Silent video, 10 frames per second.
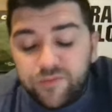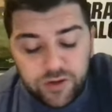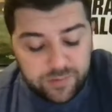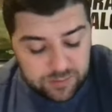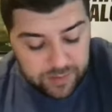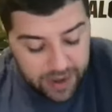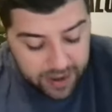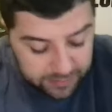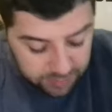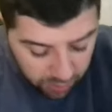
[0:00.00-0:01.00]
view him
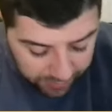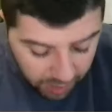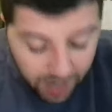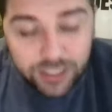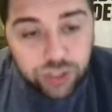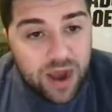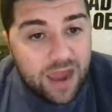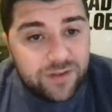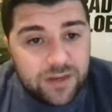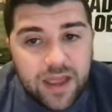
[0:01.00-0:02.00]
as going
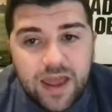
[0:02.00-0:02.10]
undrafted.